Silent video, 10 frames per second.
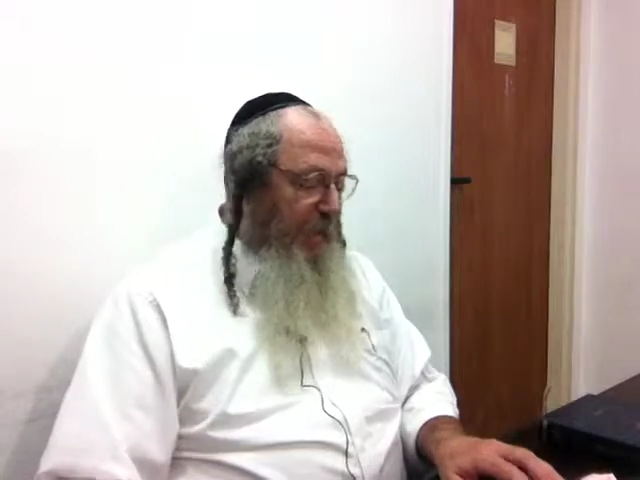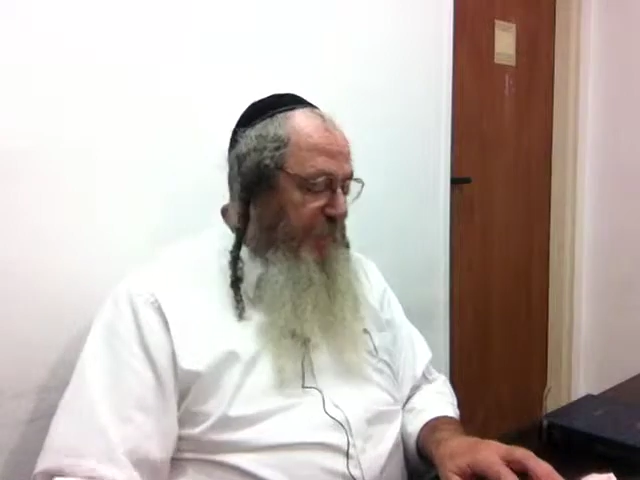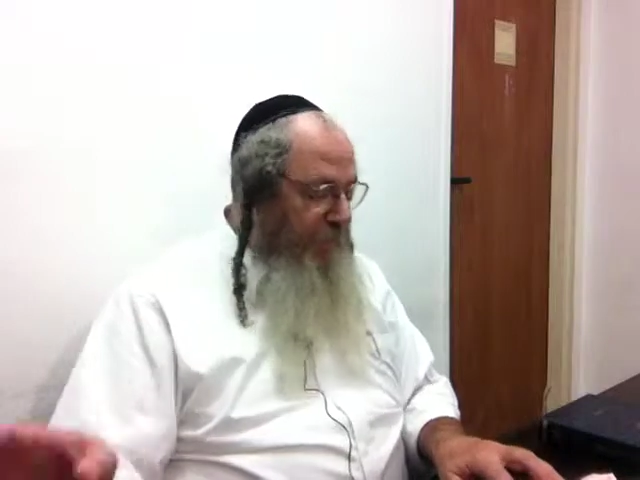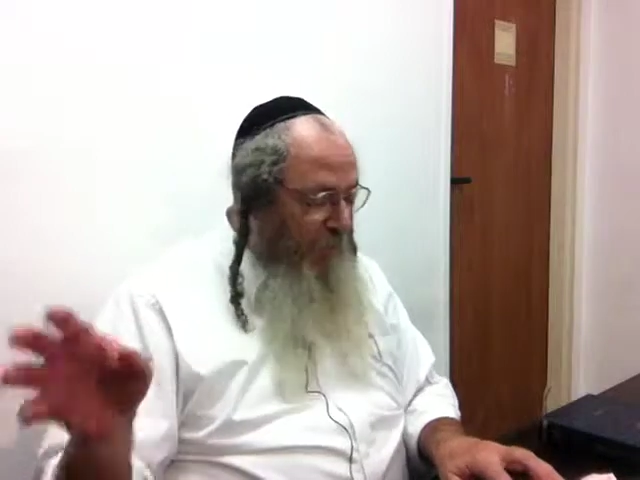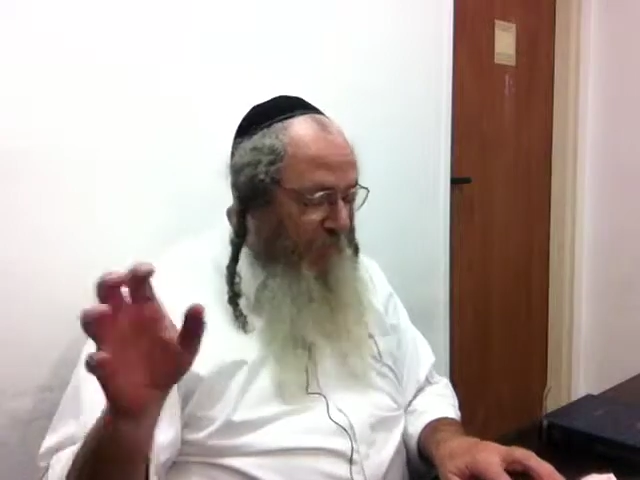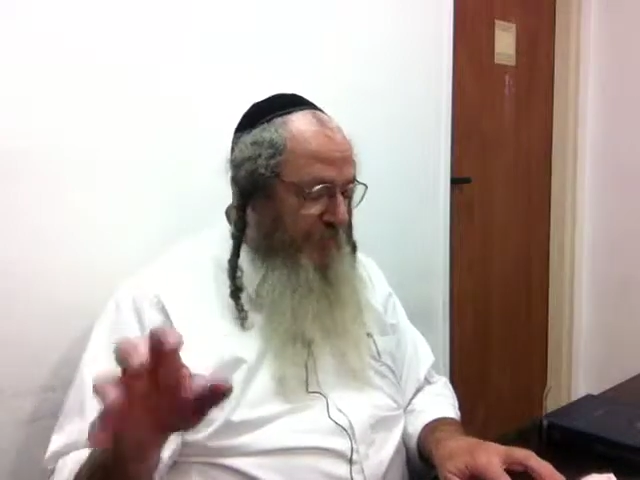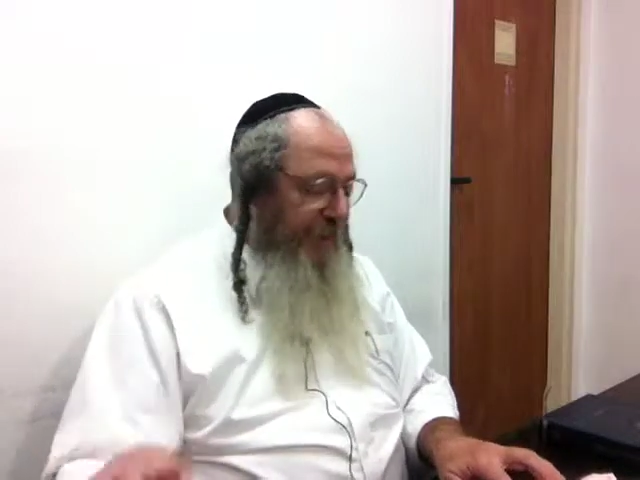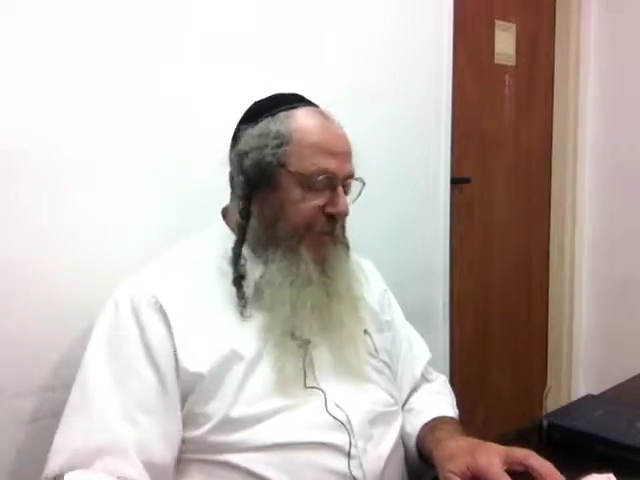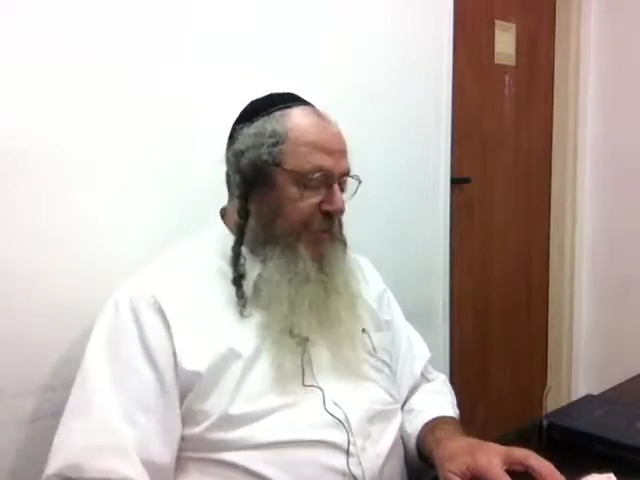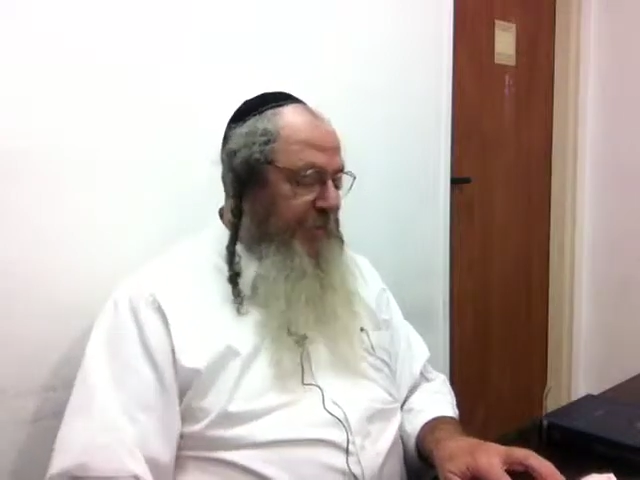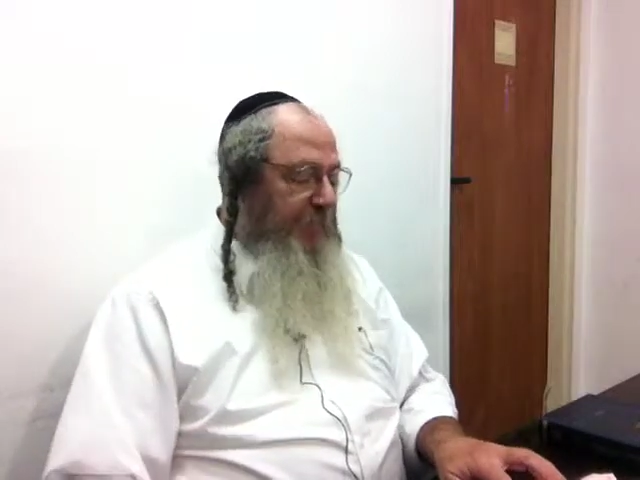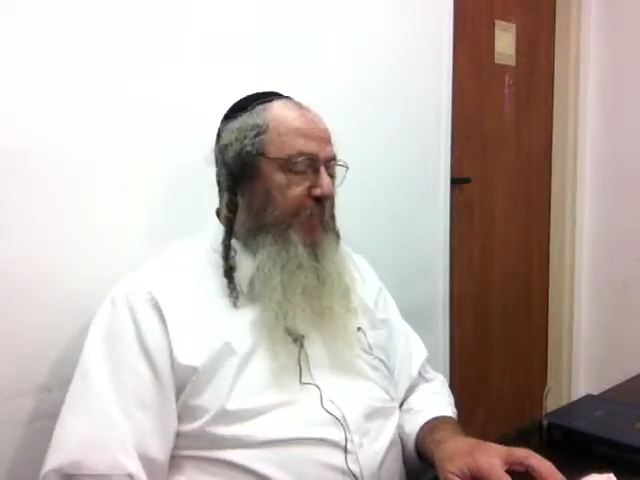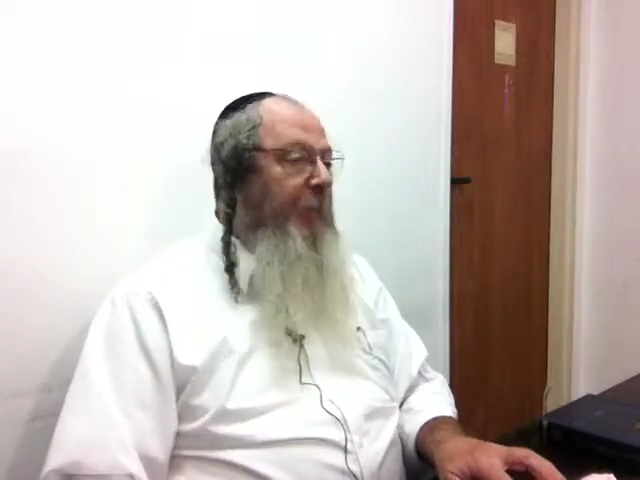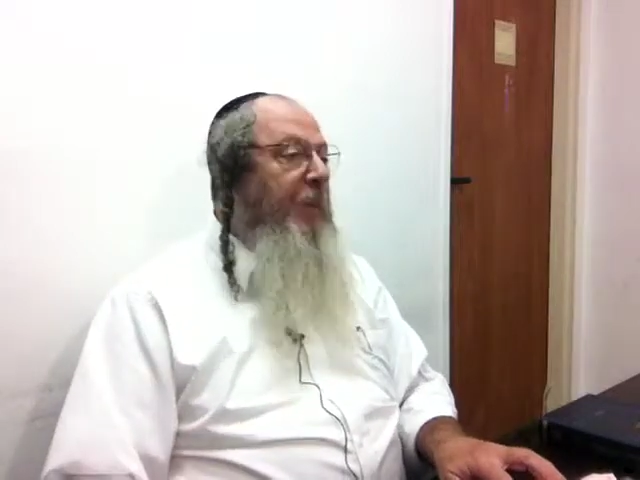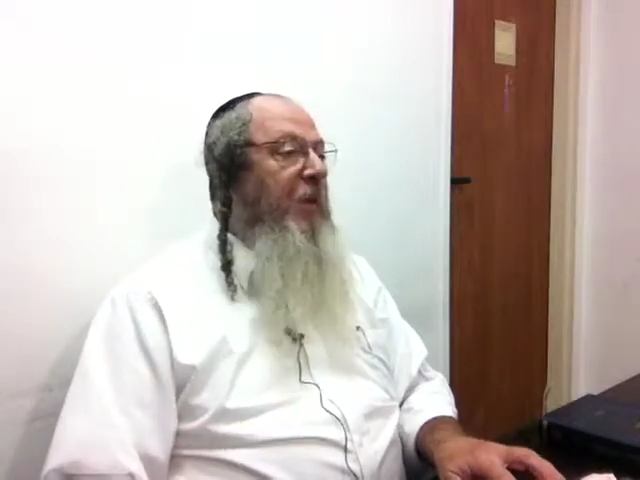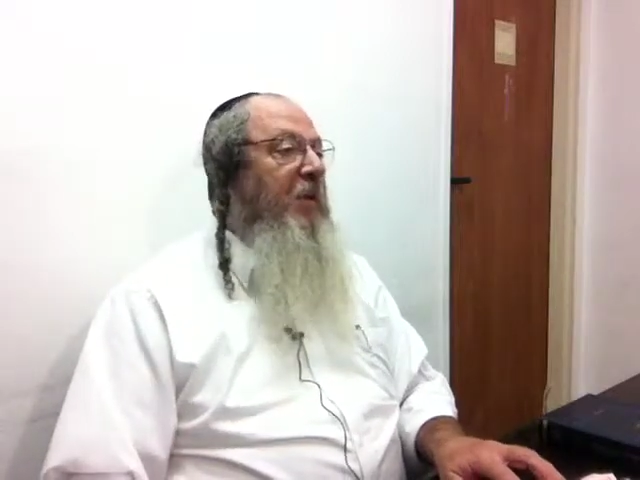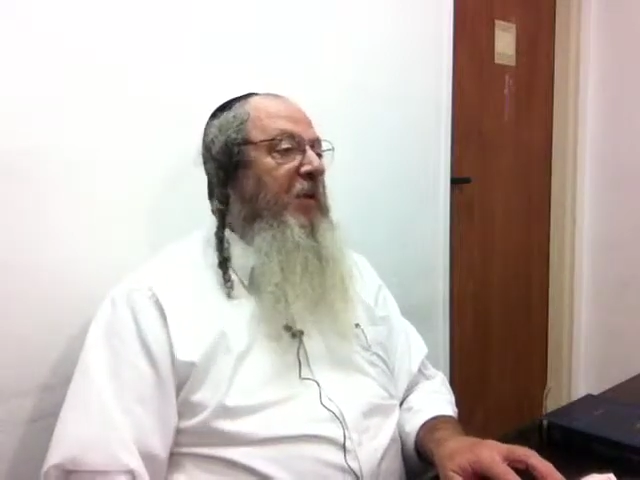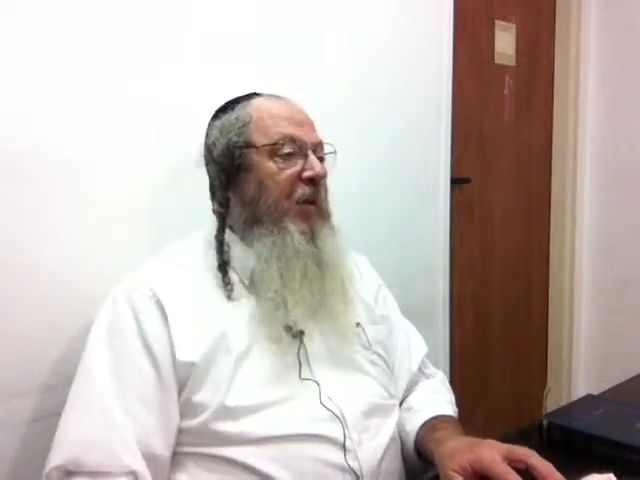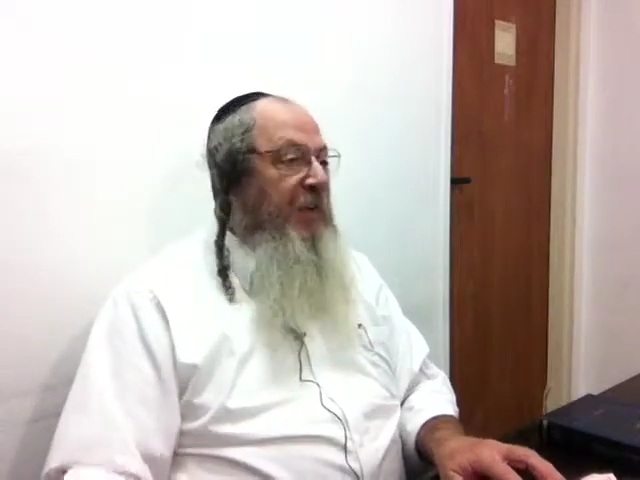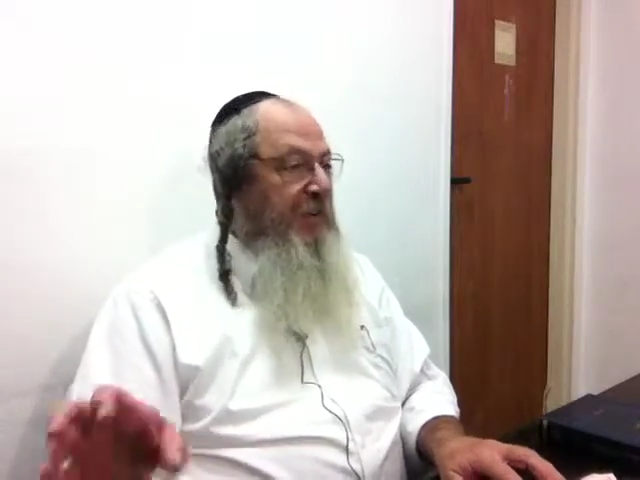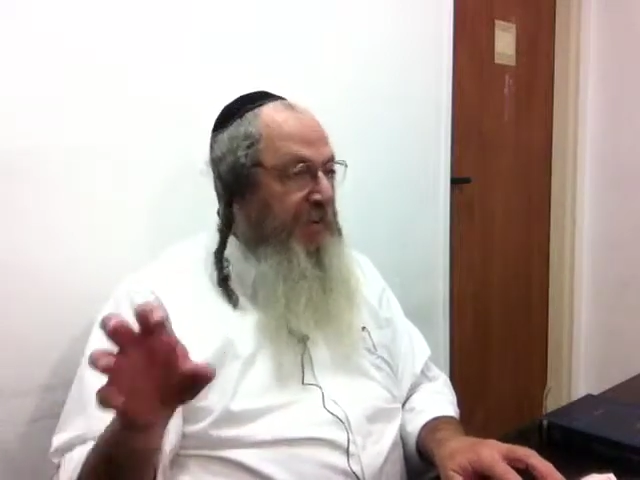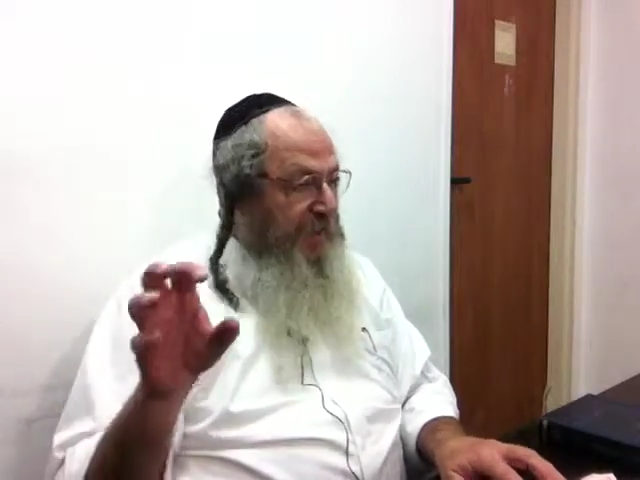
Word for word: and purified them. And